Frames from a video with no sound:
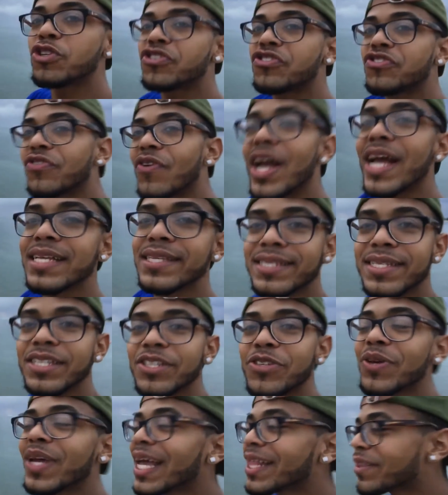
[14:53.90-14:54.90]
stressed,
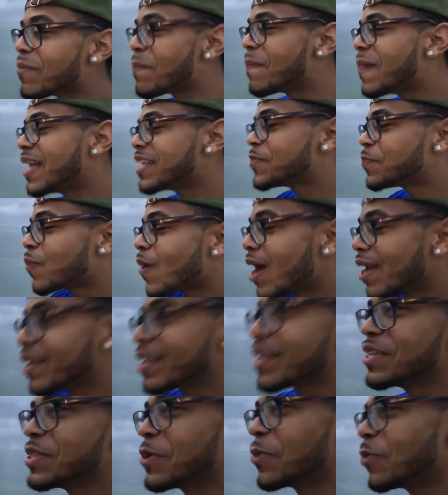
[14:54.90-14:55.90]
you got the best
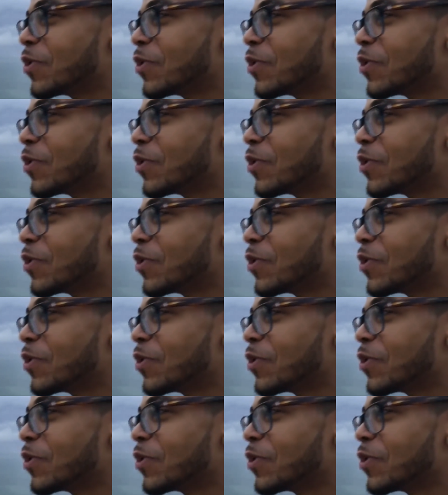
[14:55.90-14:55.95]
product in the